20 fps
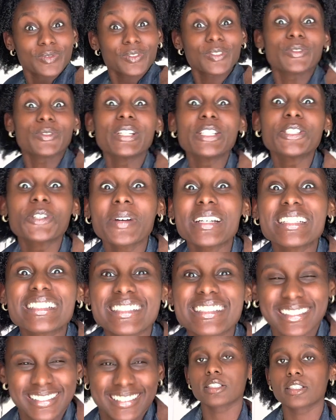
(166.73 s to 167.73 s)
rejoice.
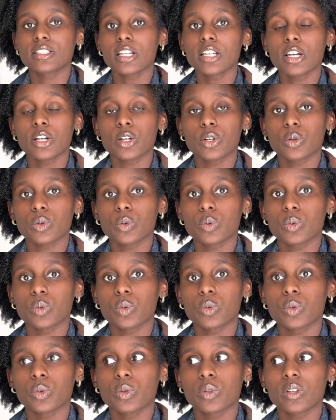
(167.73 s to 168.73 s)
So
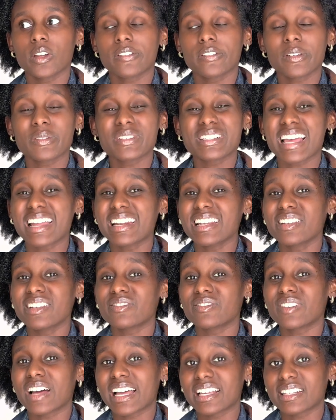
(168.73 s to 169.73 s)
if there was any
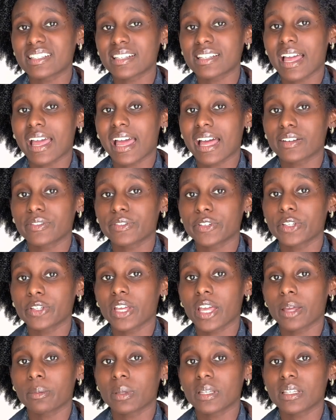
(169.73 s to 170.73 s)
advice I had for
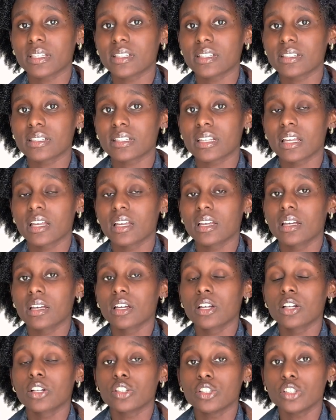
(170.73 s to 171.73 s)
you gays,
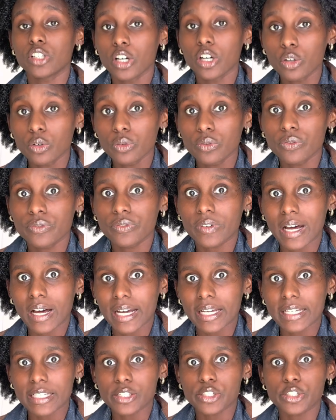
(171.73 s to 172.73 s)
go
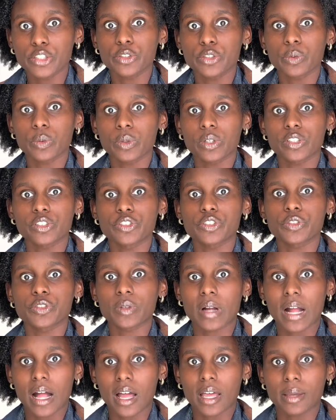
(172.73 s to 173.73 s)
find your
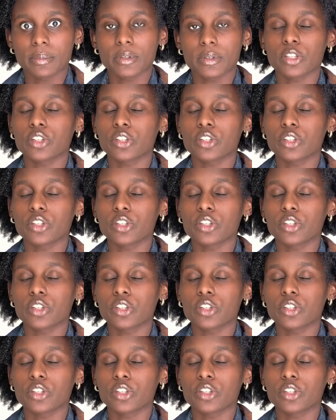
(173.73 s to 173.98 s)
tribe.